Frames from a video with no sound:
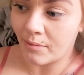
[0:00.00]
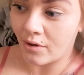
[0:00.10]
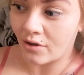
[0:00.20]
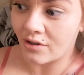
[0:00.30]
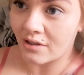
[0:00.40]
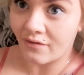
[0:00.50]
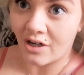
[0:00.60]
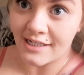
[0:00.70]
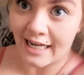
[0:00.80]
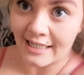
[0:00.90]
but I couldn't have
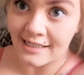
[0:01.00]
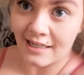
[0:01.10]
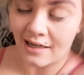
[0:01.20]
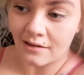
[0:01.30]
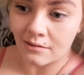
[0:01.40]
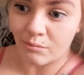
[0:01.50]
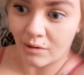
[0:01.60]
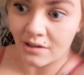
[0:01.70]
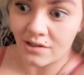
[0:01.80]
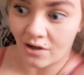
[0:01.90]
got to Asda
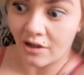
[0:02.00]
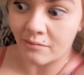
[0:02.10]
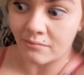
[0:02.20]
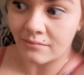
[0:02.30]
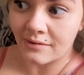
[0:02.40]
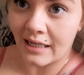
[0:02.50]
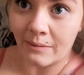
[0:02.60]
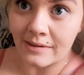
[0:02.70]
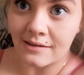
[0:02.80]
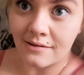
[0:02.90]
by the time
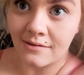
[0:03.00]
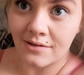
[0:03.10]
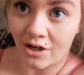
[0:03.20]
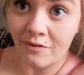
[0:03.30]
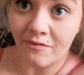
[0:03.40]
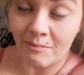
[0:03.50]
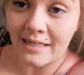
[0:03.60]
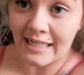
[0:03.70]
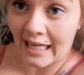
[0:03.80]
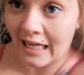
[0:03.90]
it was time for me
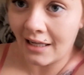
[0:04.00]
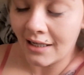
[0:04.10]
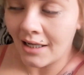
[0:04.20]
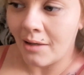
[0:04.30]
to eat,